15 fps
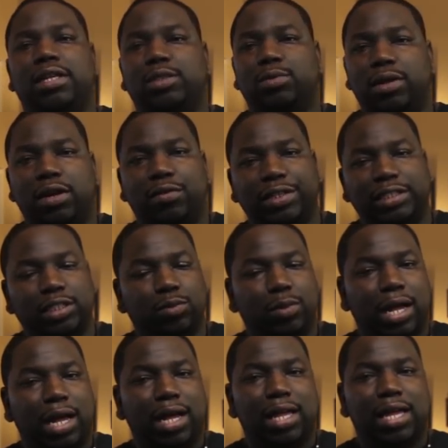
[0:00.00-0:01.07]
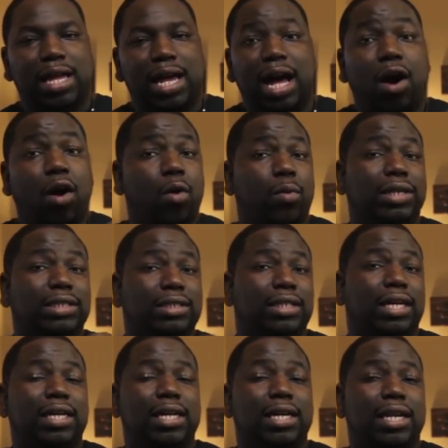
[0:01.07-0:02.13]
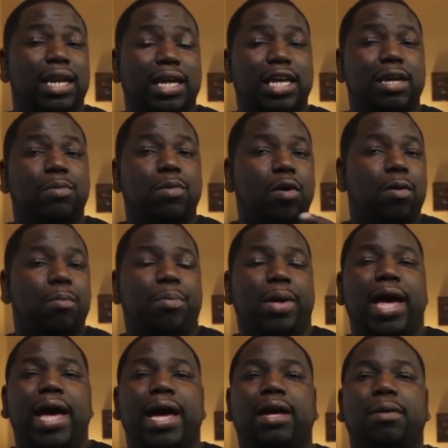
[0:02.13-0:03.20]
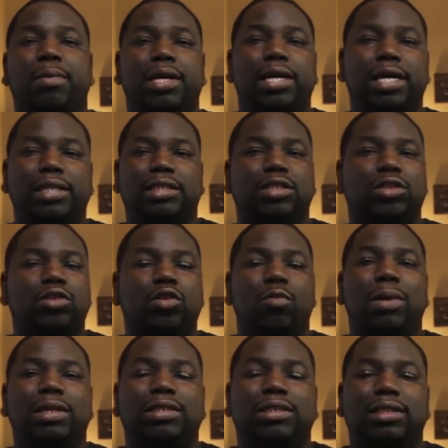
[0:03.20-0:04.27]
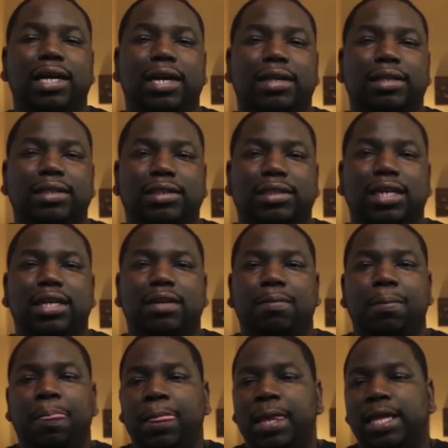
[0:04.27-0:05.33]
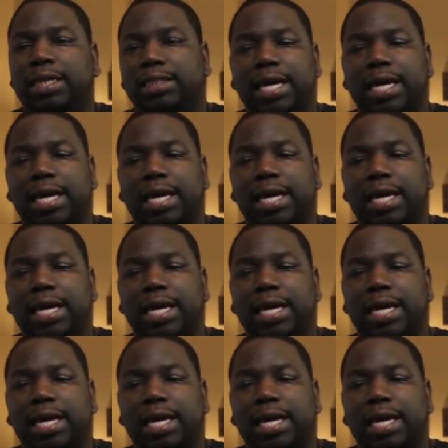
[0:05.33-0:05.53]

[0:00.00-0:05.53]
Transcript: It's one of the reasons why I always study it and I keep going back, because there's so much there to see.